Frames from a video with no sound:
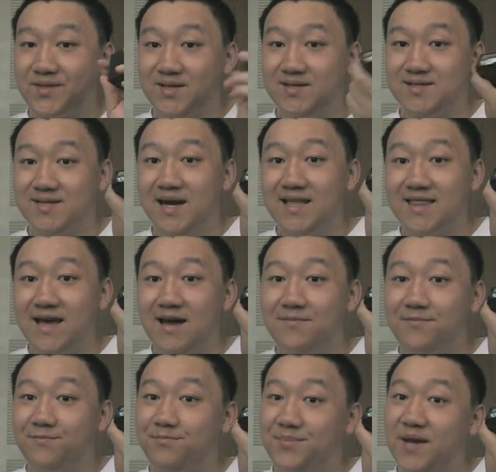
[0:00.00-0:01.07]
it's not
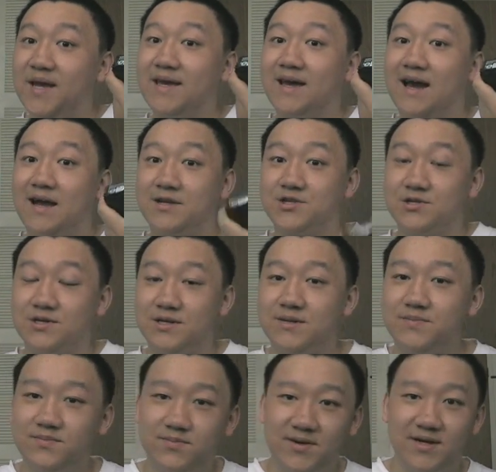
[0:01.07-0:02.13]
that big
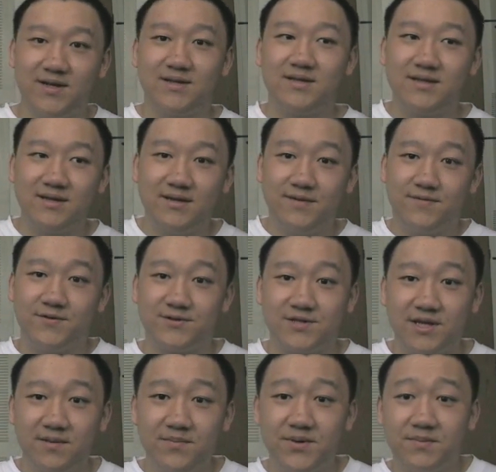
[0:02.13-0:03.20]
actually, but to
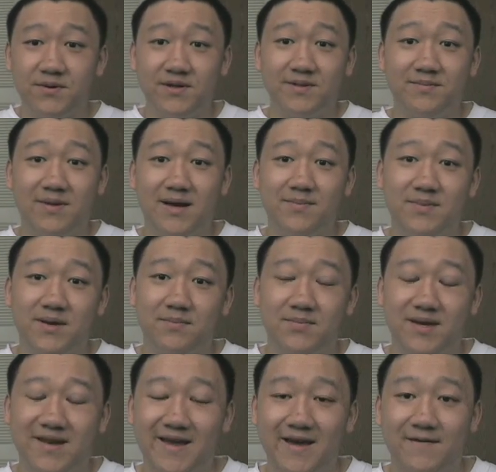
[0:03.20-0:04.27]
some people it might be a
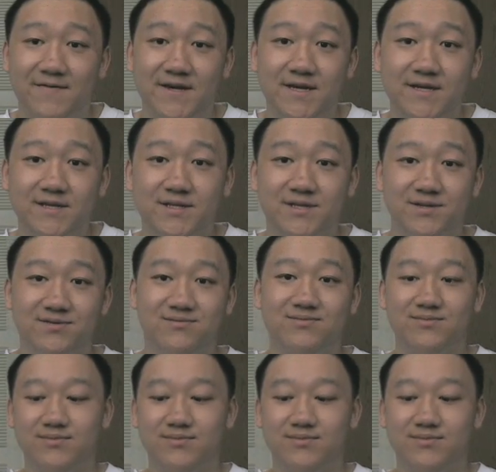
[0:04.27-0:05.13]
bit heavy. So